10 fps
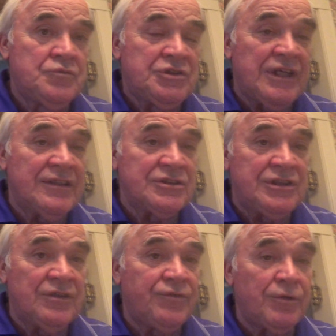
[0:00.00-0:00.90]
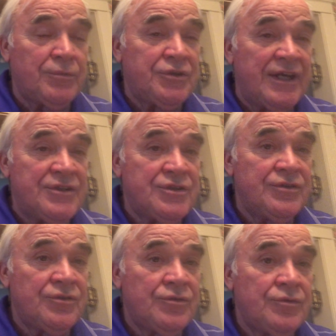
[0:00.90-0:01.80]
stainless steel fermentation,
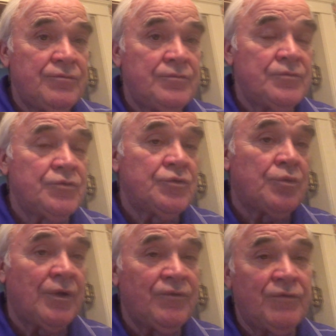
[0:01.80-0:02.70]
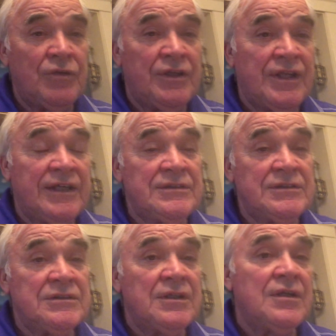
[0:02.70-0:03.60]
12, 15 days,
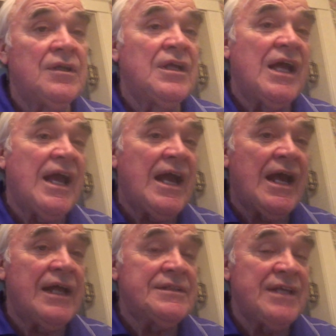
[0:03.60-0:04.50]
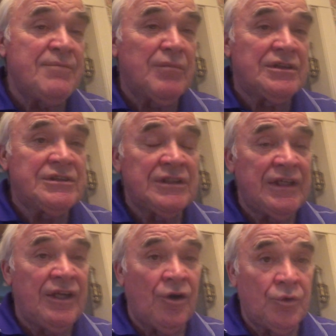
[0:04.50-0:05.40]
10 months
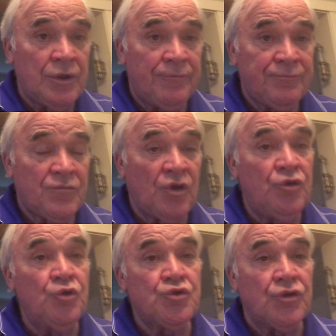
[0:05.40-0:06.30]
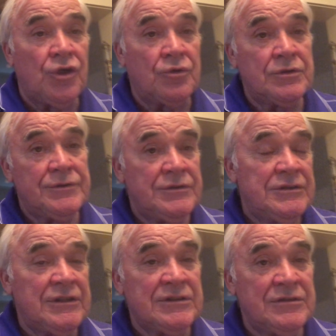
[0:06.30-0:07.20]
in oak, neutral oak. He
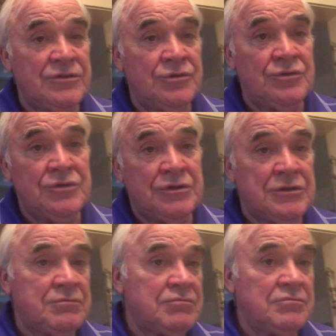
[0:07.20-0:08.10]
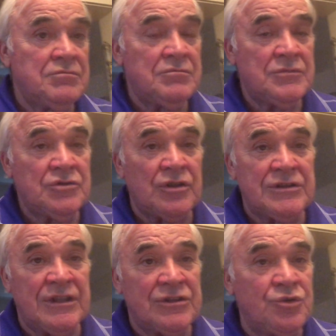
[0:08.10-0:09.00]
doesn't use, tries to
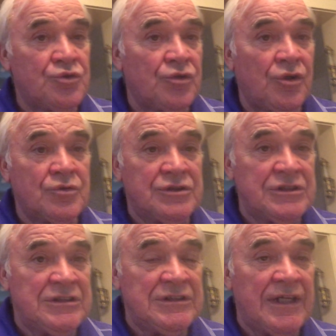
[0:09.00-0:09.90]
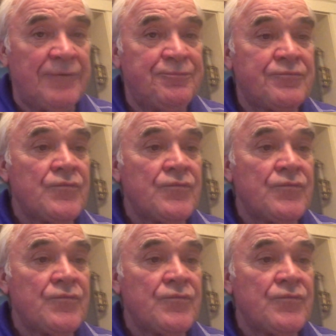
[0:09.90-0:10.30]
get as neutral oak as he can get.